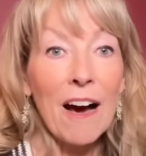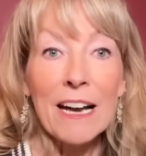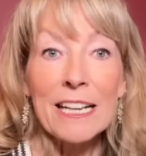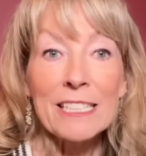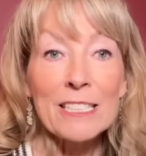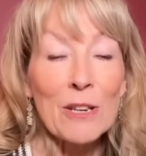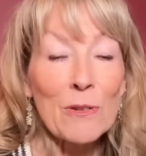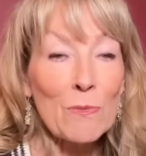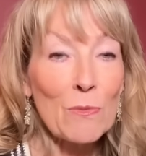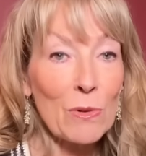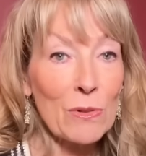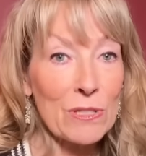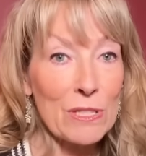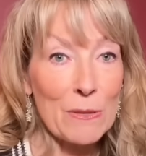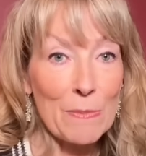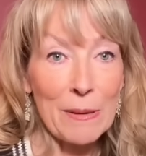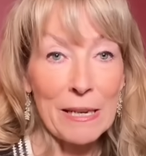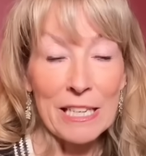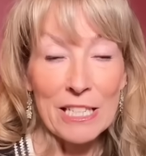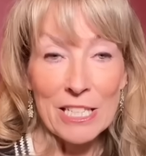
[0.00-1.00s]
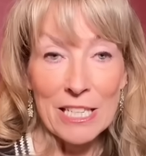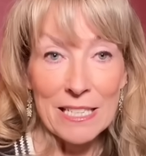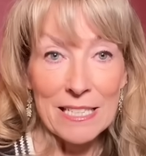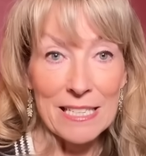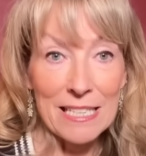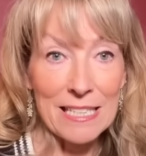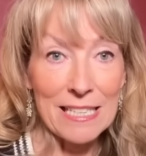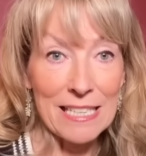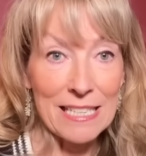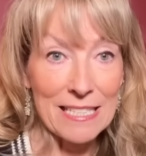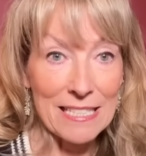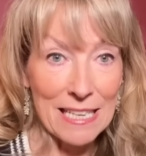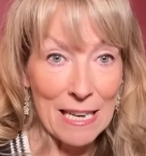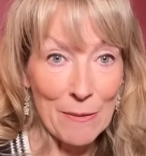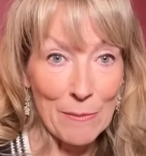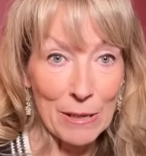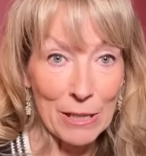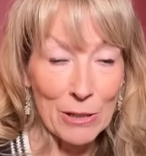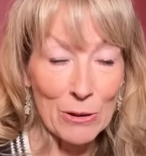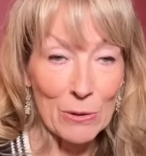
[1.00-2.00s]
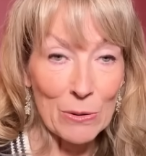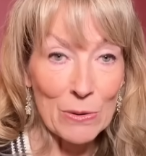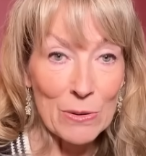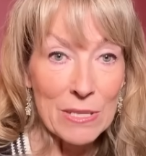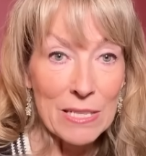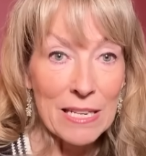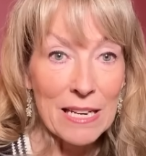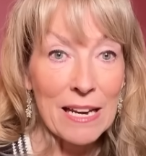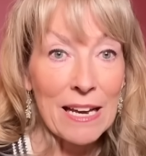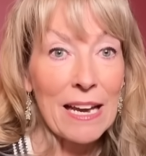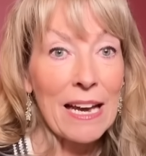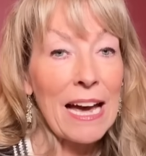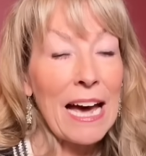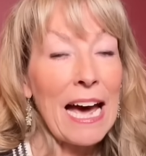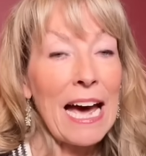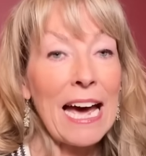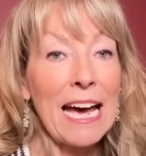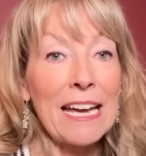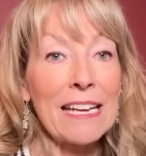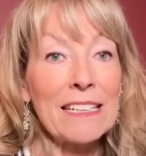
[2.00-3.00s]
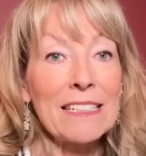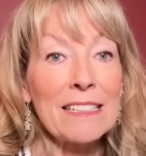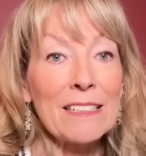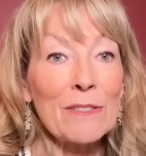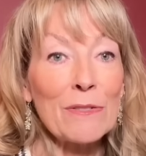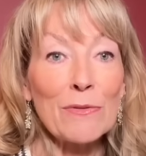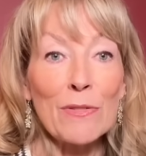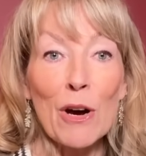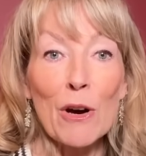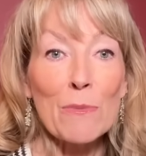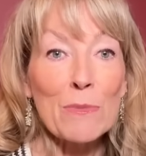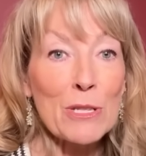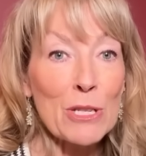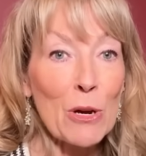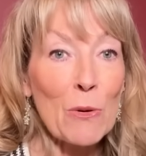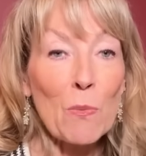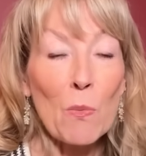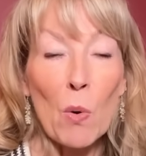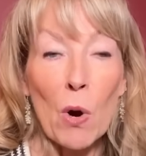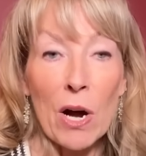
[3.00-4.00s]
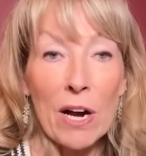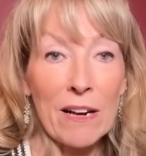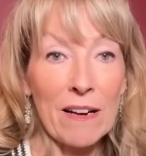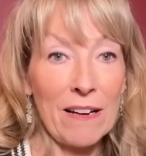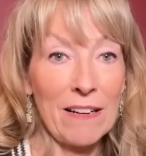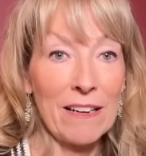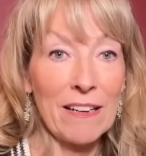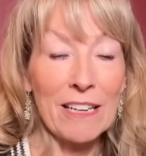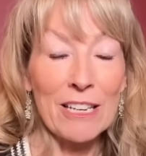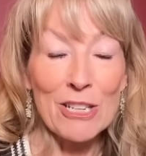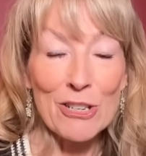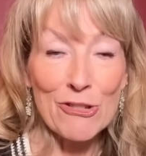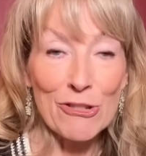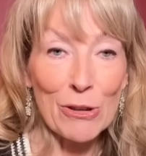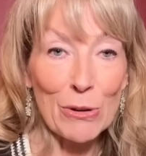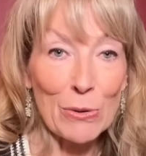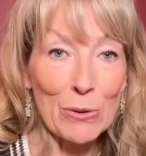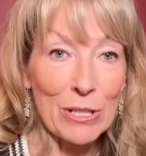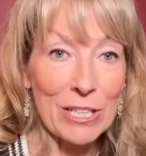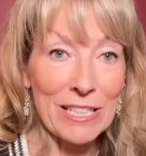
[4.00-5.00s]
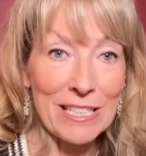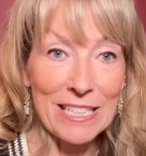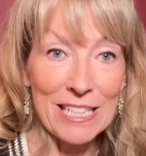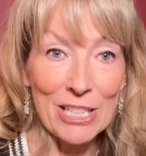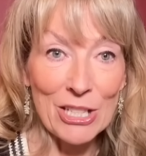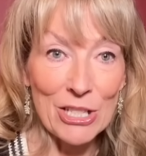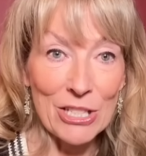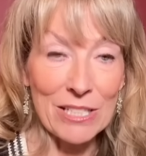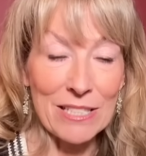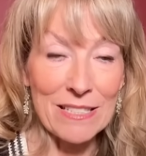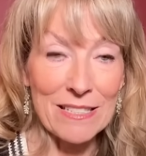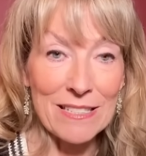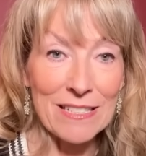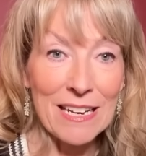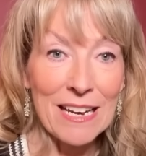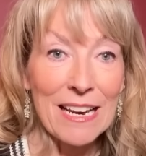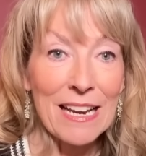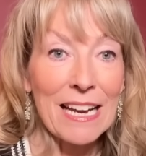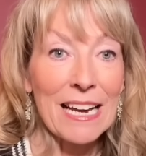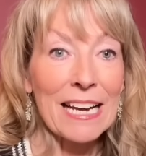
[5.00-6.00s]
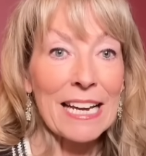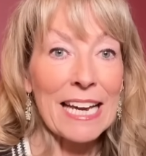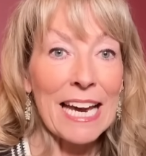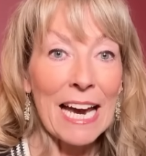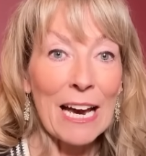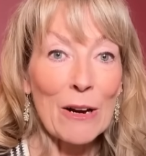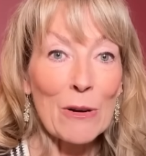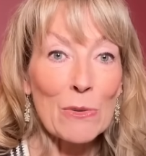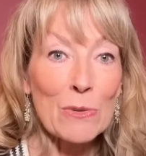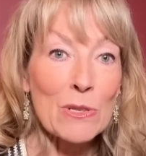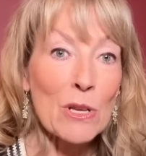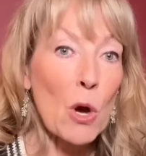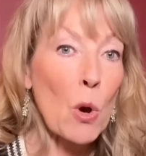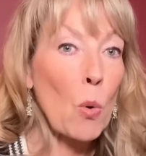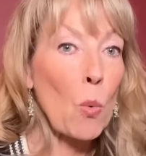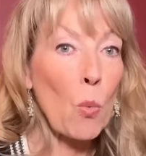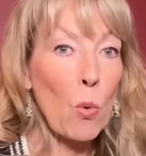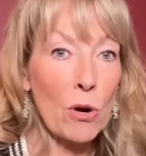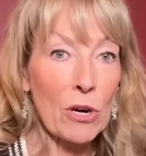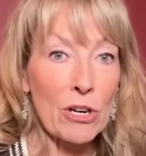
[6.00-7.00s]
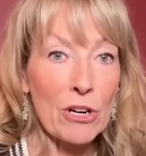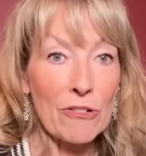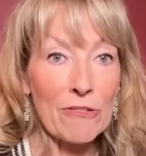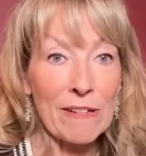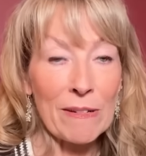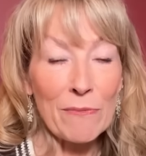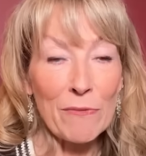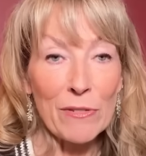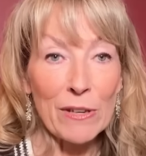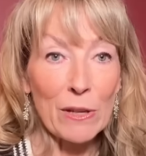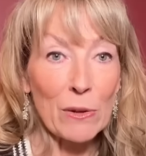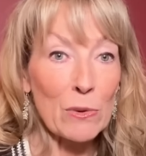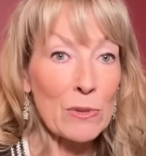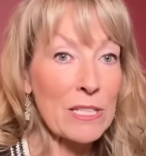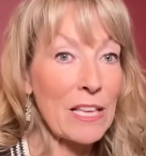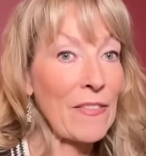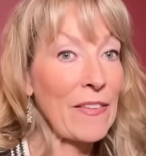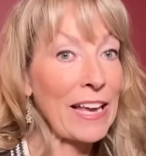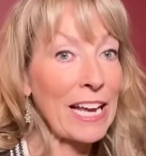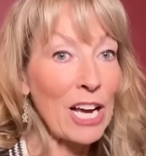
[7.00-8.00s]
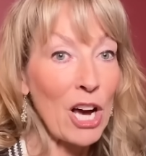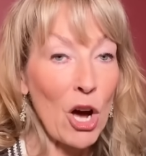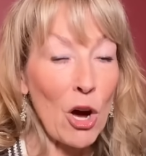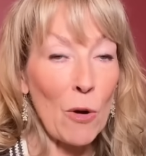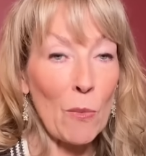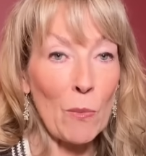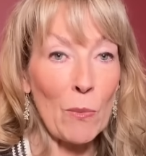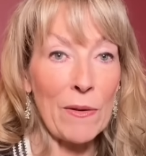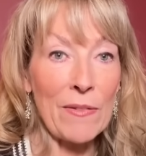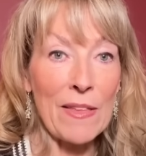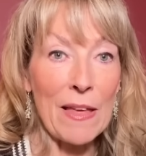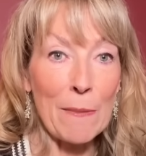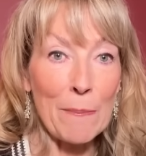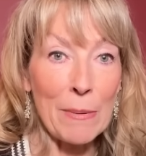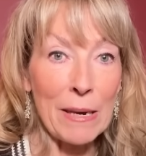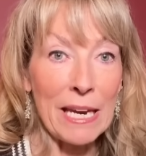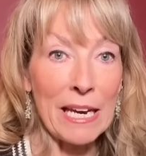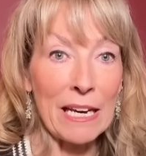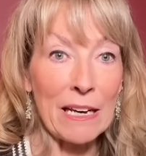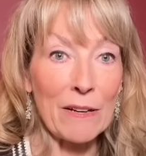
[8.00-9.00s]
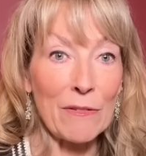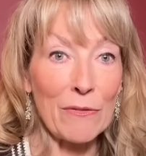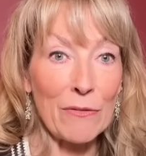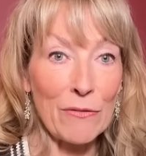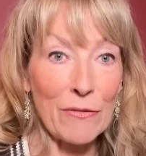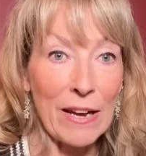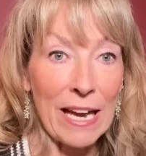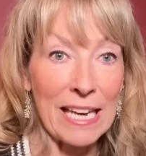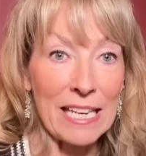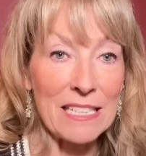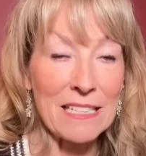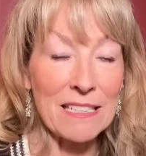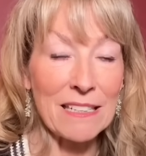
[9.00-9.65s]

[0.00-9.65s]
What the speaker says: don't want to be ingesting these chemicals, and farms don't work under controlled conditions. Cows wander in fields and they can't when they're being fed